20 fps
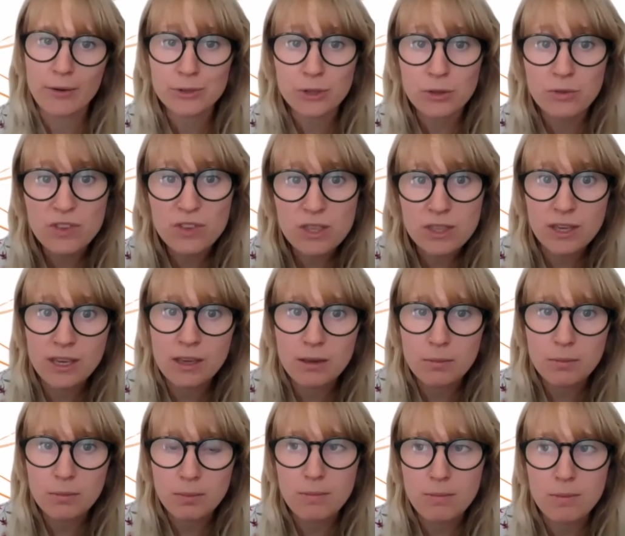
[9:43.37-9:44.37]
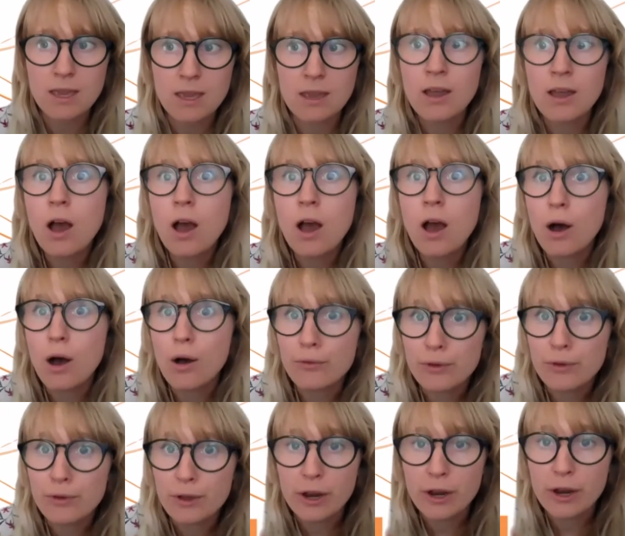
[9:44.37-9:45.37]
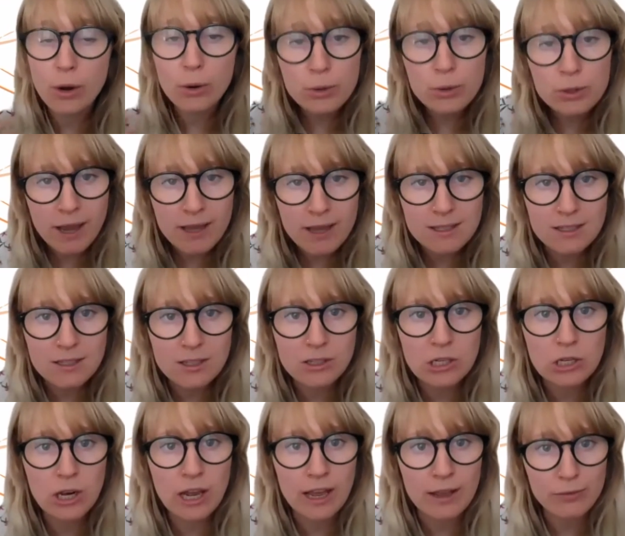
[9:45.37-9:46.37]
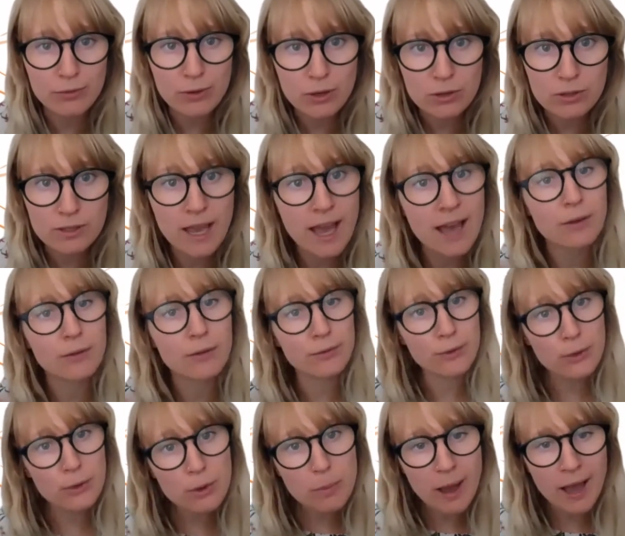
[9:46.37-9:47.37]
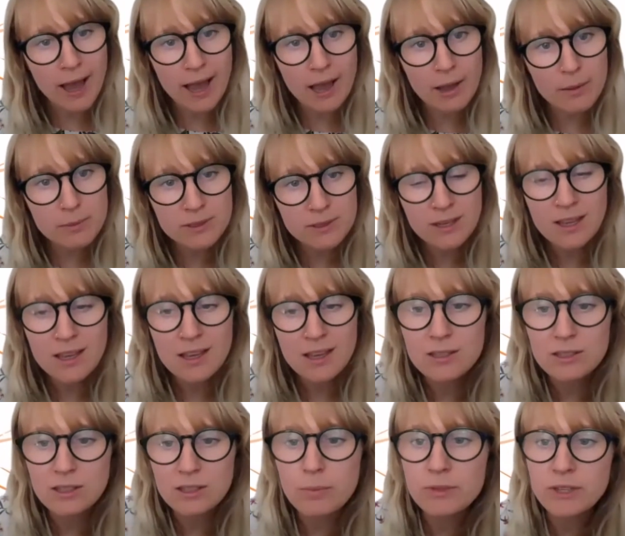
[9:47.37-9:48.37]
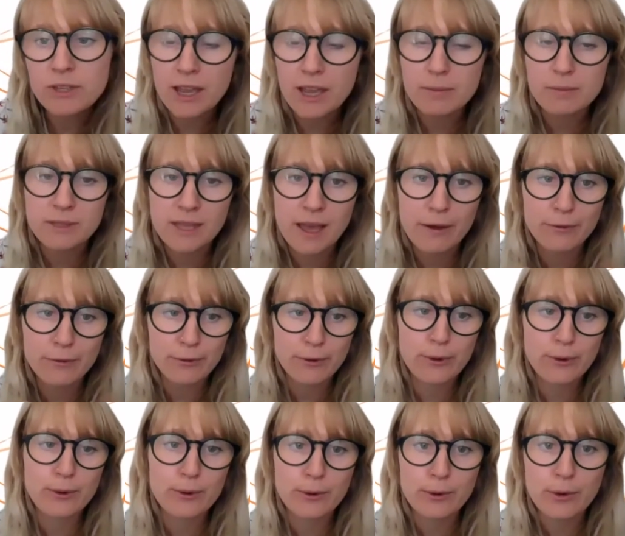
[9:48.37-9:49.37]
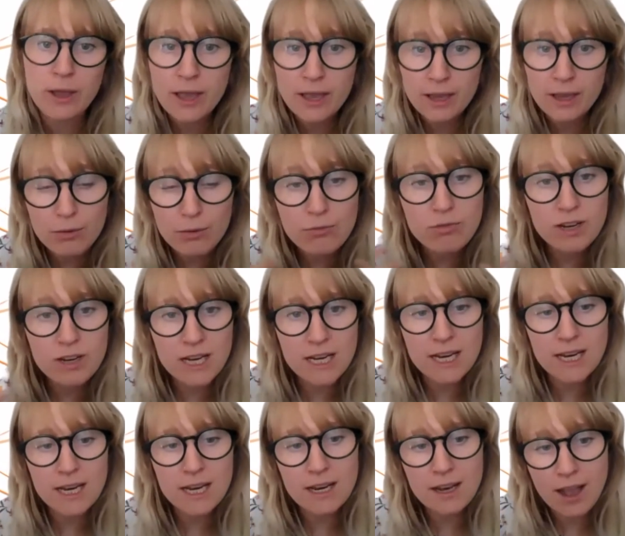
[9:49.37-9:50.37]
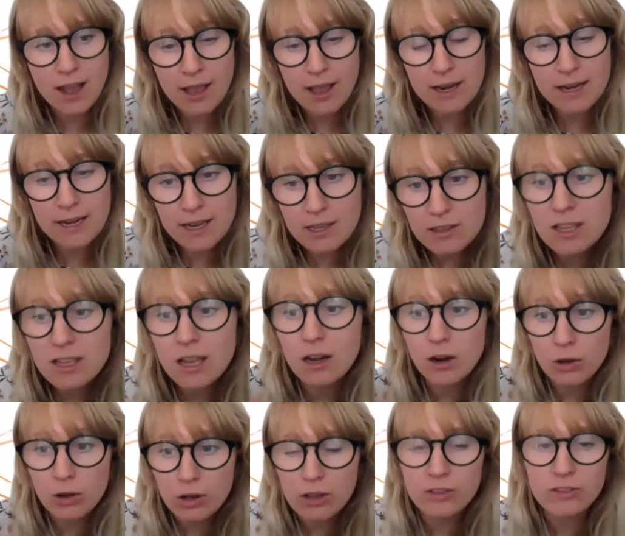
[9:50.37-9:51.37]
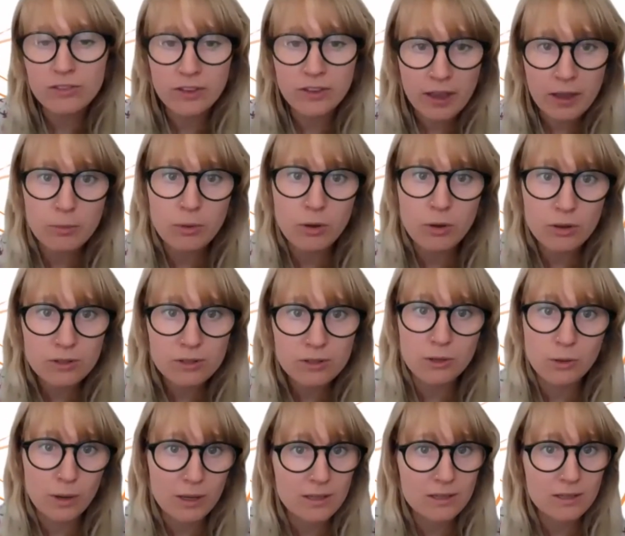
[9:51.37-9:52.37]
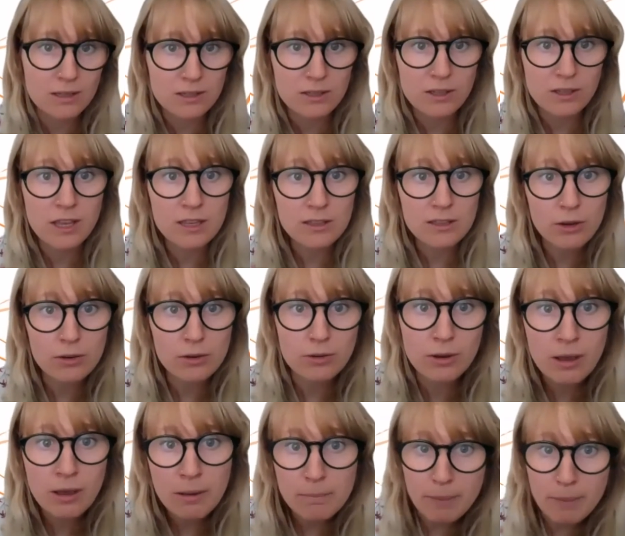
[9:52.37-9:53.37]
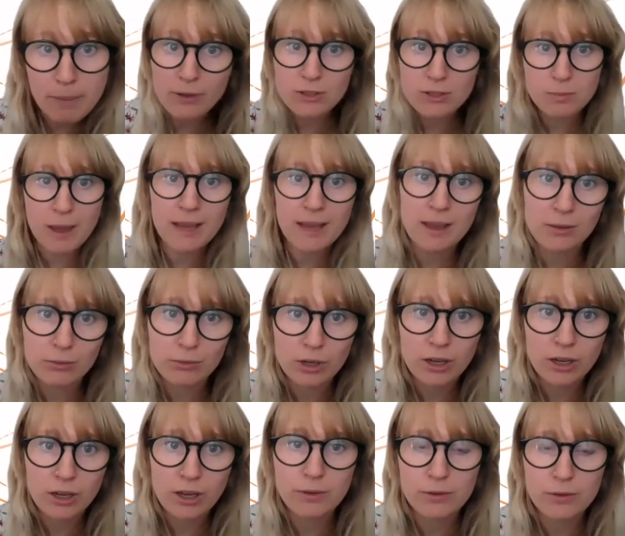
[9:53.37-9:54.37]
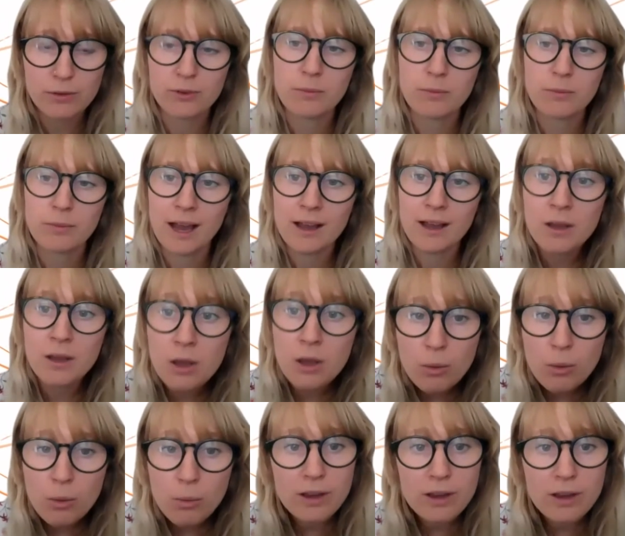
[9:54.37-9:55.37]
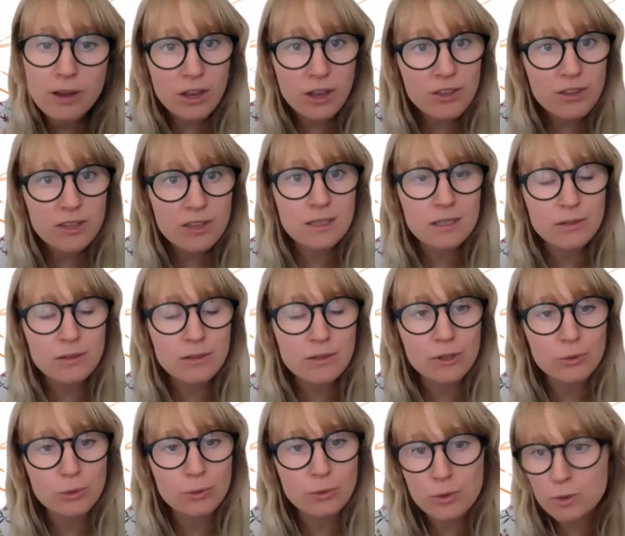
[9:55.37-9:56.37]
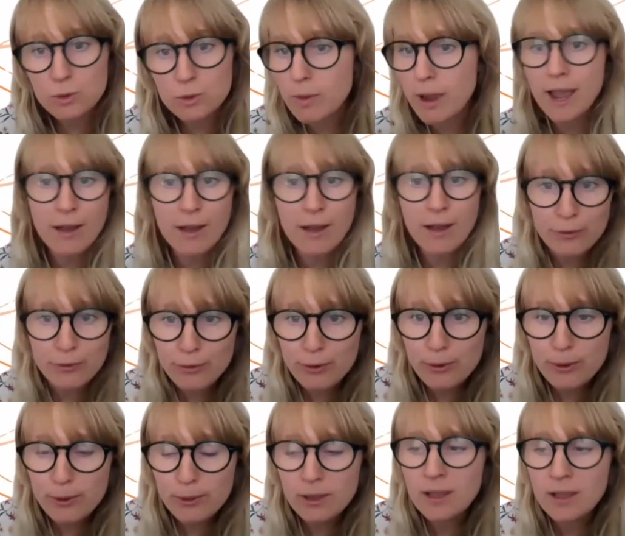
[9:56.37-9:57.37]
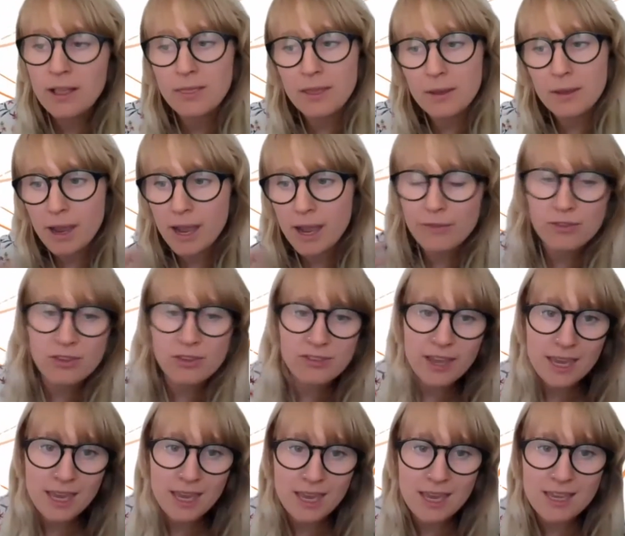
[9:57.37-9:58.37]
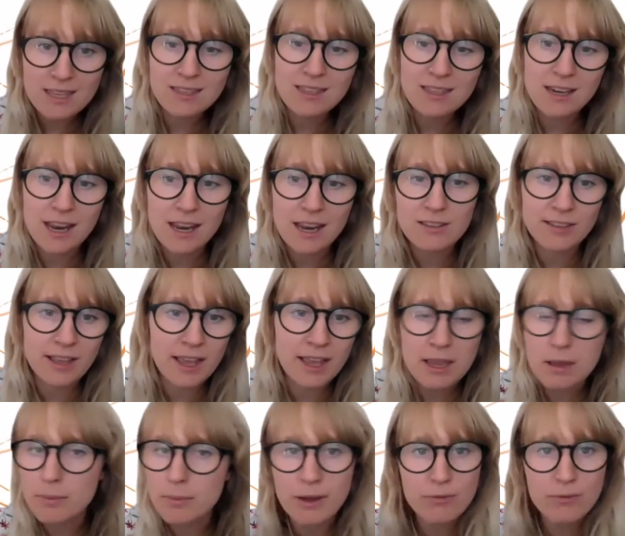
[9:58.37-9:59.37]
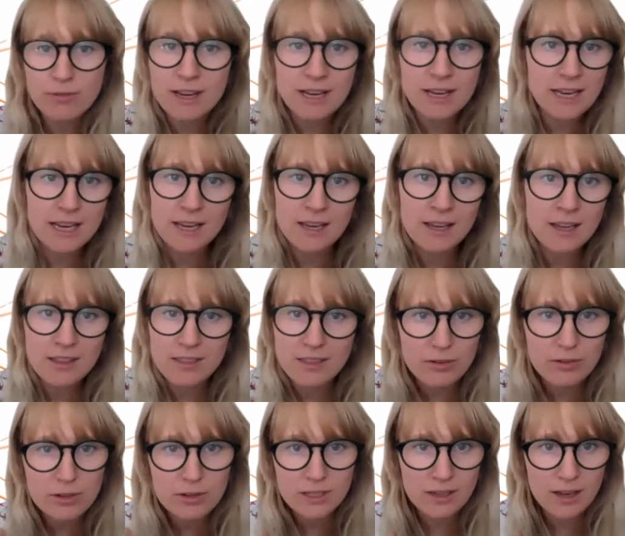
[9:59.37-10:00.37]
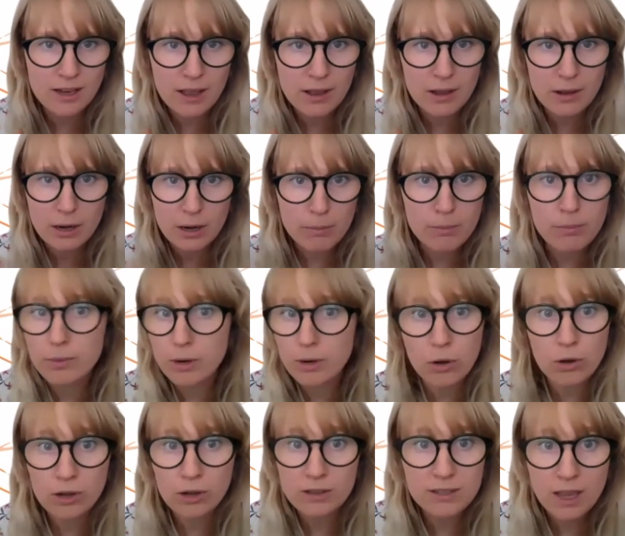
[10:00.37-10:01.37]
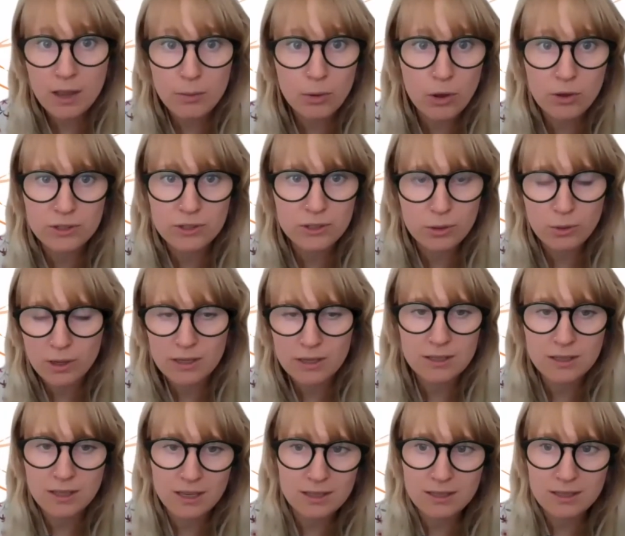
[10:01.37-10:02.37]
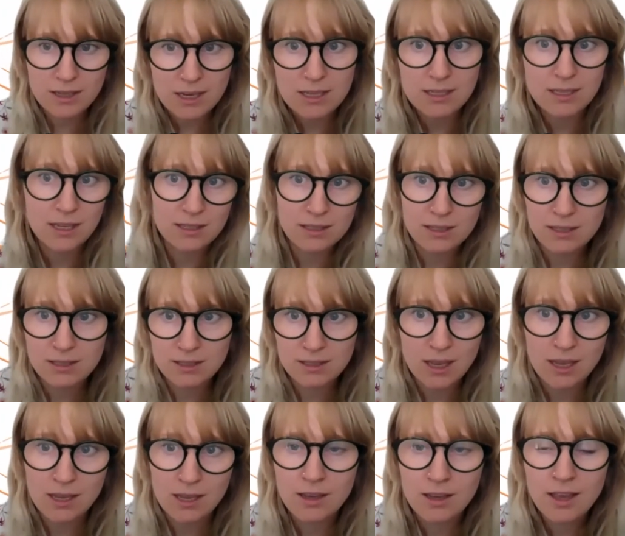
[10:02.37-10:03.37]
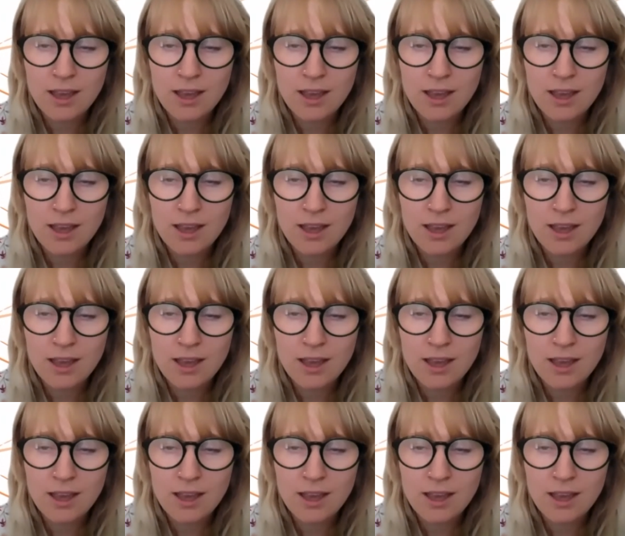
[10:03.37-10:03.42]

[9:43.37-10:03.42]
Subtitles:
So if you think maybe of an older person in your life who's had a fall, perhaps, sometimes that fall can really lead to longer term consequences. So they don't bounce back and recover from that. Whereas other individuals might have a fall, they might have to take it easy the next day, but really there isn't a longer term consequence that's easier to see.